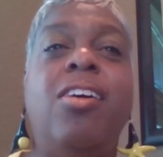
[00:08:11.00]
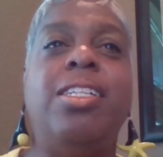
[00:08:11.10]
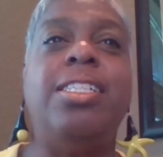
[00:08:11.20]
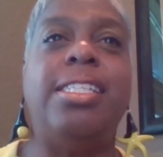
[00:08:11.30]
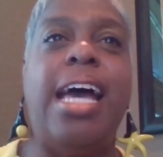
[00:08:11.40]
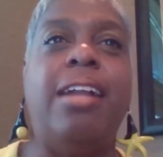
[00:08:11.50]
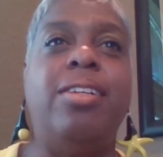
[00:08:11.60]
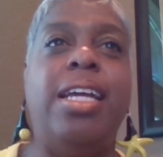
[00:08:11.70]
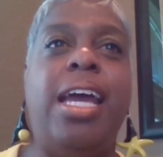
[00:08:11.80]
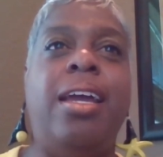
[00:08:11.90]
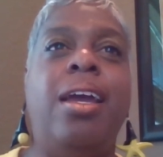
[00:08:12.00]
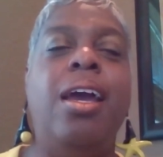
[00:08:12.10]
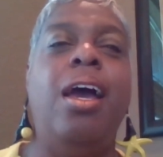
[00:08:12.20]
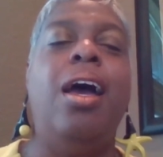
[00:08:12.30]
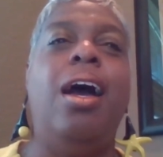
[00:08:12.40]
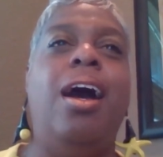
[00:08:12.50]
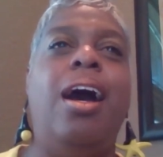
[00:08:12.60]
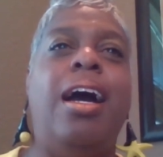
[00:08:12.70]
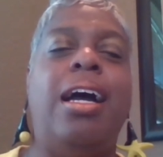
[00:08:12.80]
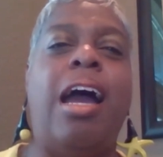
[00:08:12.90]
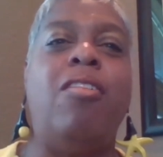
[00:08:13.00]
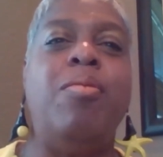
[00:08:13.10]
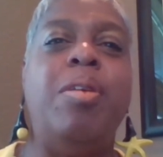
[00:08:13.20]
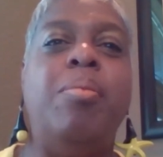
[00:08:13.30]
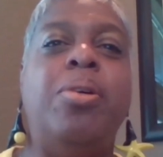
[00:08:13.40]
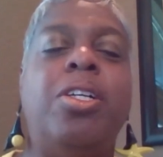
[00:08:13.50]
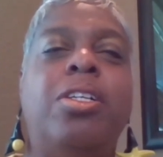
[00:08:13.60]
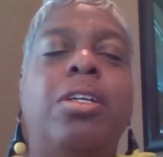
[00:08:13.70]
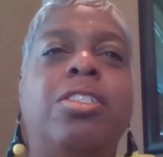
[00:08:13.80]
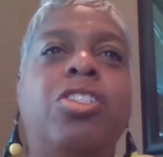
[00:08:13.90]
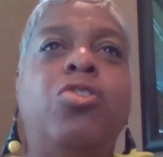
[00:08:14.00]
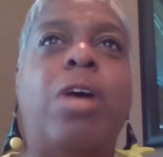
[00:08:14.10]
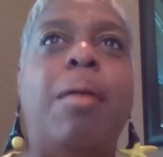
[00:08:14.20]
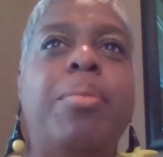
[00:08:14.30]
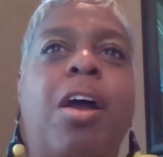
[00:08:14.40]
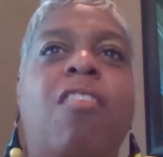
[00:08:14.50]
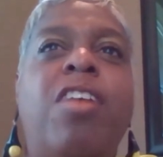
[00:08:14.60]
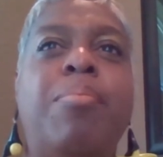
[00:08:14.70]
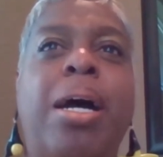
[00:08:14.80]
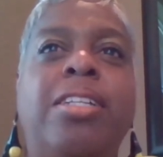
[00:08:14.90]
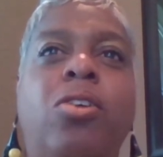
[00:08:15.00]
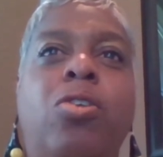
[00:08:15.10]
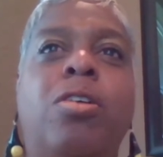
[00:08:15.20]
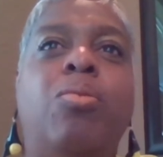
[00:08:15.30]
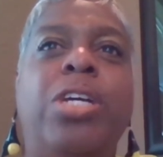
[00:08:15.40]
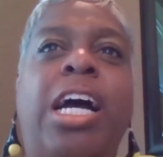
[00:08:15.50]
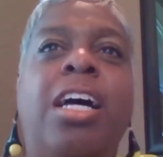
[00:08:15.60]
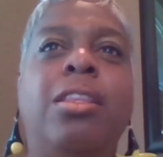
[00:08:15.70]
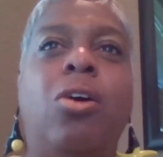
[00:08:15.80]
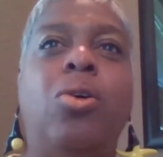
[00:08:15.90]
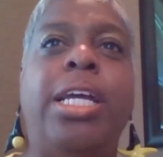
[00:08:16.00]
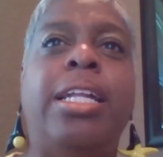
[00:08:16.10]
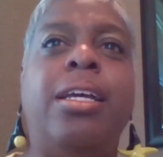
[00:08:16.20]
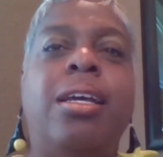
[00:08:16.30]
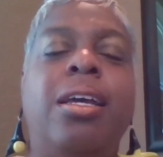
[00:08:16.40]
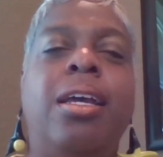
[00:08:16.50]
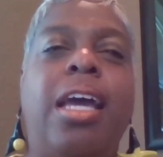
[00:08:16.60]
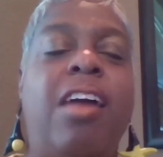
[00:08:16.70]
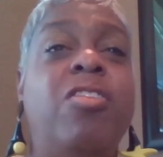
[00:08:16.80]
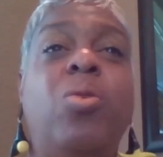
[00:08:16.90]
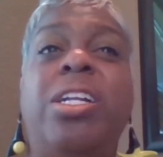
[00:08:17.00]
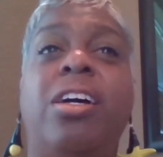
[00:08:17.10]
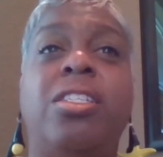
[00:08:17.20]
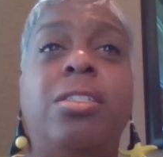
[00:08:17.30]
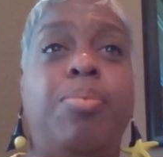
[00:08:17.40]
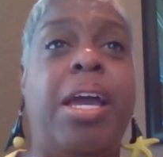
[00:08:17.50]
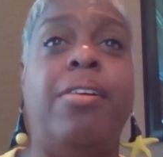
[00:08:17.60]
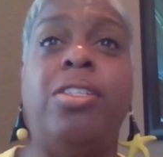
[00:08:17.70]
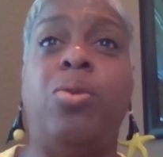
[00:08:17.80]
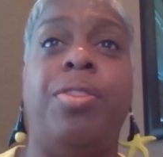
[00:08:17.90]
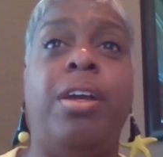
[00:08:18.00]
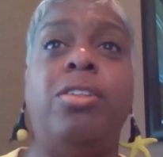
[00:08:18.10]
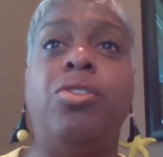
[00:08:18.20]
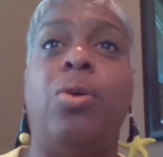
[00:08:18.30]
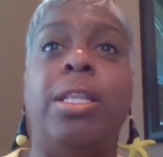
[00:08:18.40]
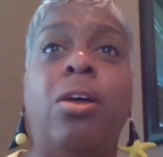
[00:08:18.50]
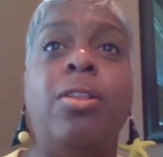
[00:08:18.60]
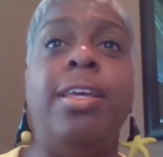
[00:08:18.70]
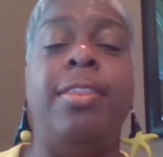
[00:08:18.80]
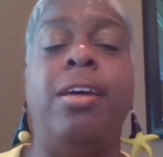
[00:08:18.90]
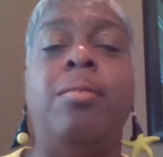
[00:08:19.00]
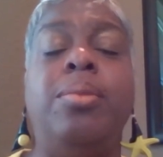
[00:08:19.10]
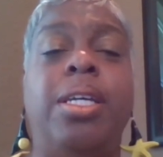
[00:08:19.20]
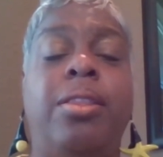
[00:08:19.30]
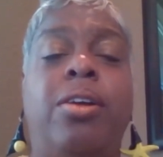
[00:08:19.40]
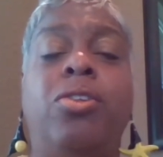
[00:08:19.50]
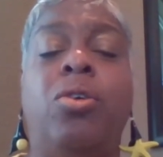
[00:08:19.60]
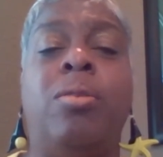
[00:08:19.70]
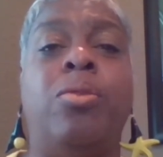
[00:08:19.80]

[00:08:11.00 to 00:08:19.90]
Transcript: on a Saturday. I remember she dropped me off at my dorm. We unloaded. Everyone else's parents were there too, unloading them in their dorm